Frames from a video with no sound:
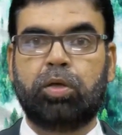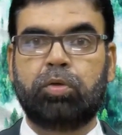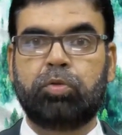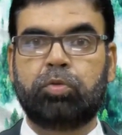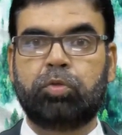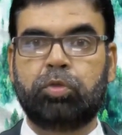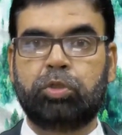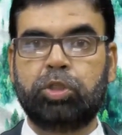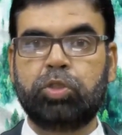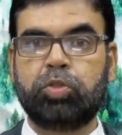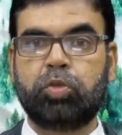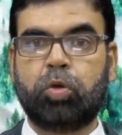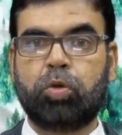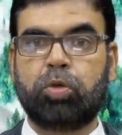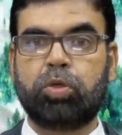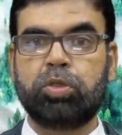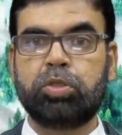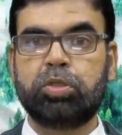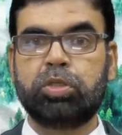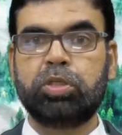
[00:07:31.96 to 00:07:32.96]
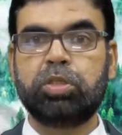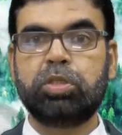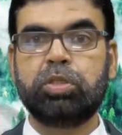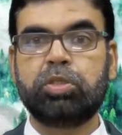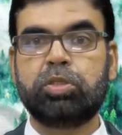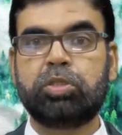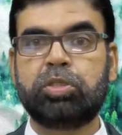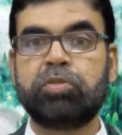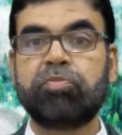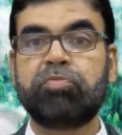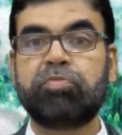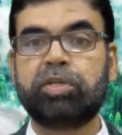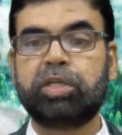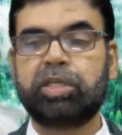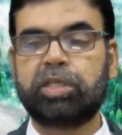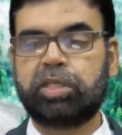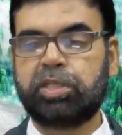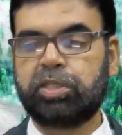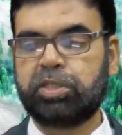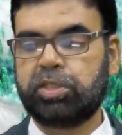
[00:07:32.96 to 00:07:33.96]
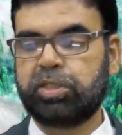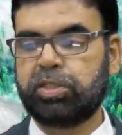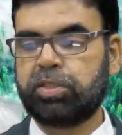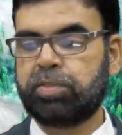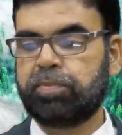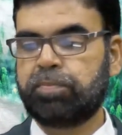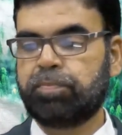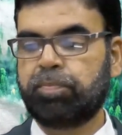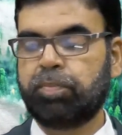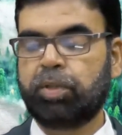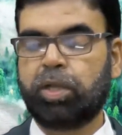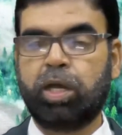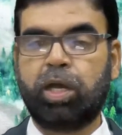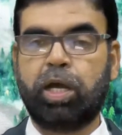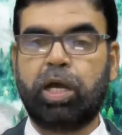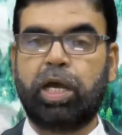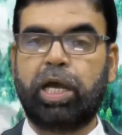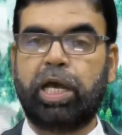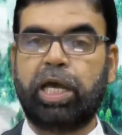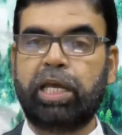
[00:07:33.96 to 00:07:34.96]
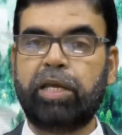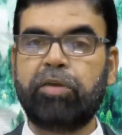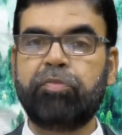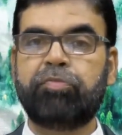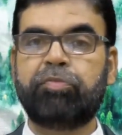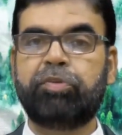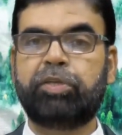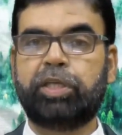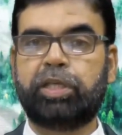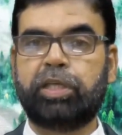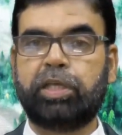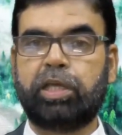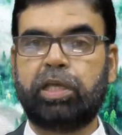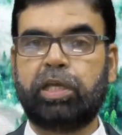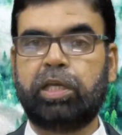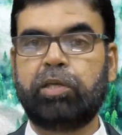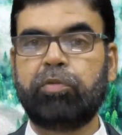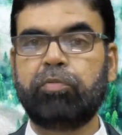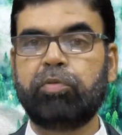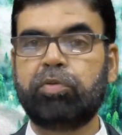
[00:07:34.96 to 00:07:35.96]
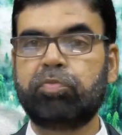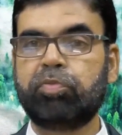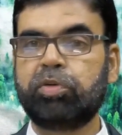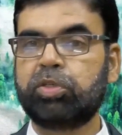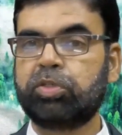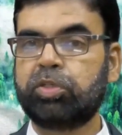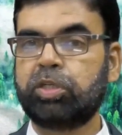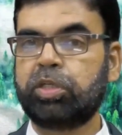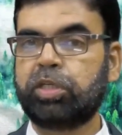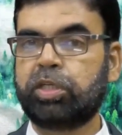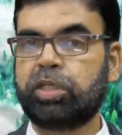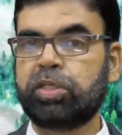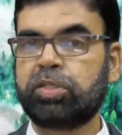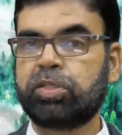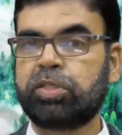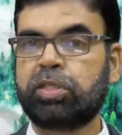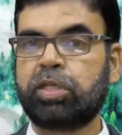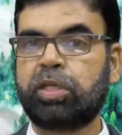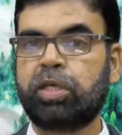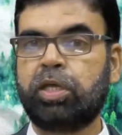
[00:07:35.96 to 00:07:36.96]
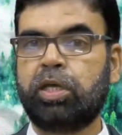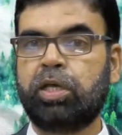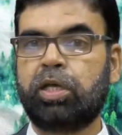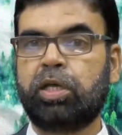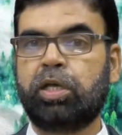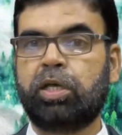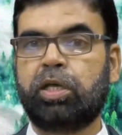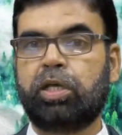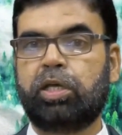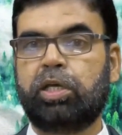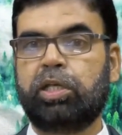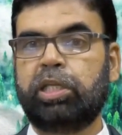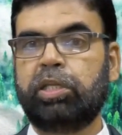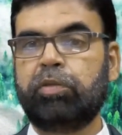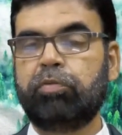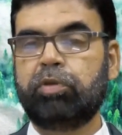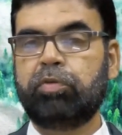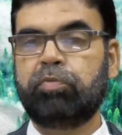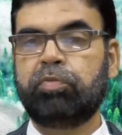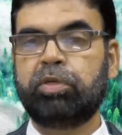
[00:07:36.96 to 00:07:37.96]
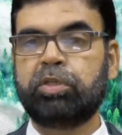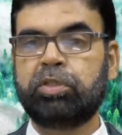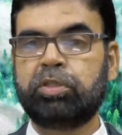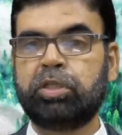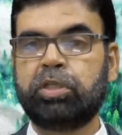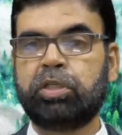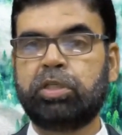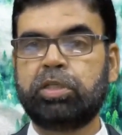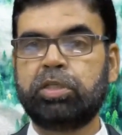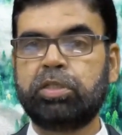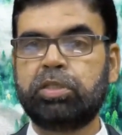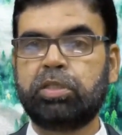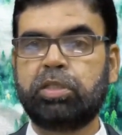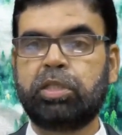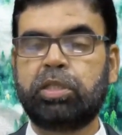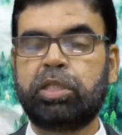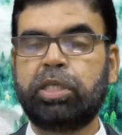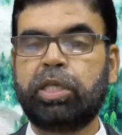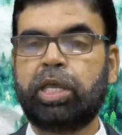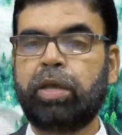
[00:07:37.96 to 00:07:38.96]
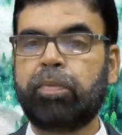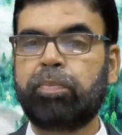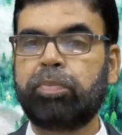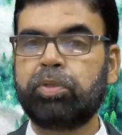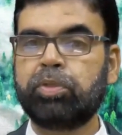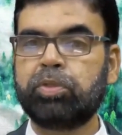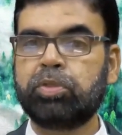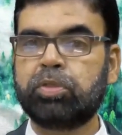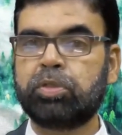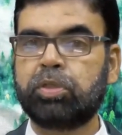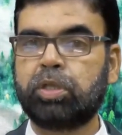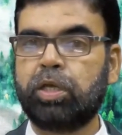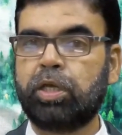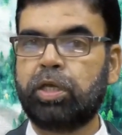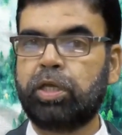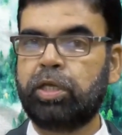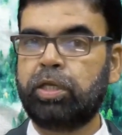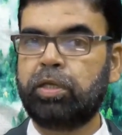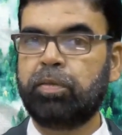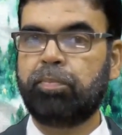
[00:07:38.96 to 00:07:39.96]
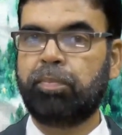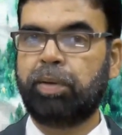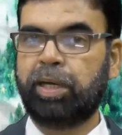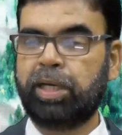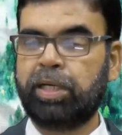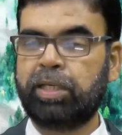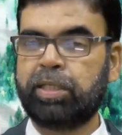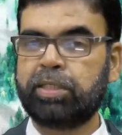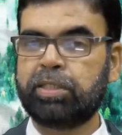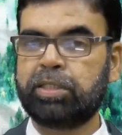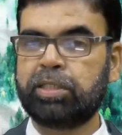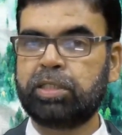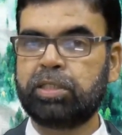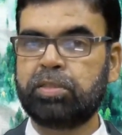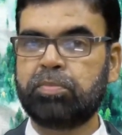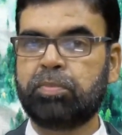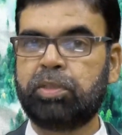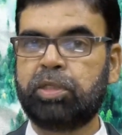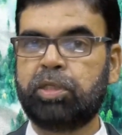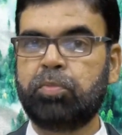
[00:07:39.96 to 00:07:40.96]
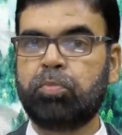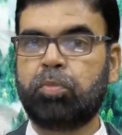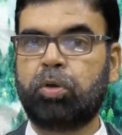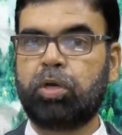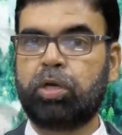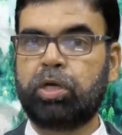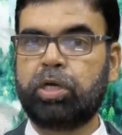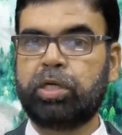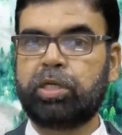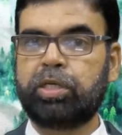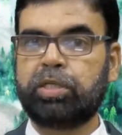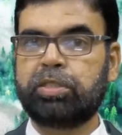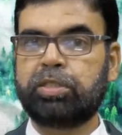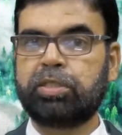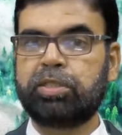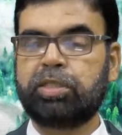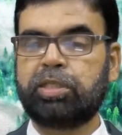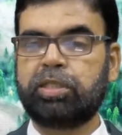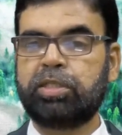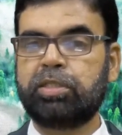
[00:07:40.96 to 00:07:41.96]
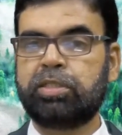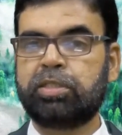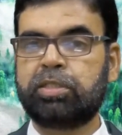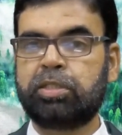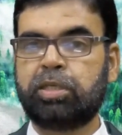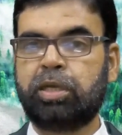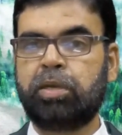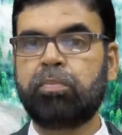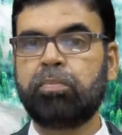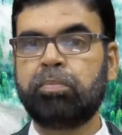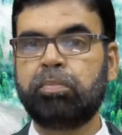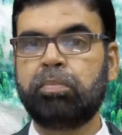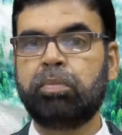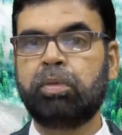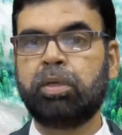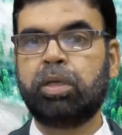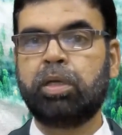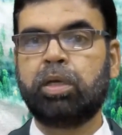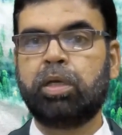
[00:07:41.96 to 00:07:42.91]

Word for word: So this occurs in severe cases. LFT, liver function test. Liver function test, nothing happens in mild cases, but in moderate cases there is some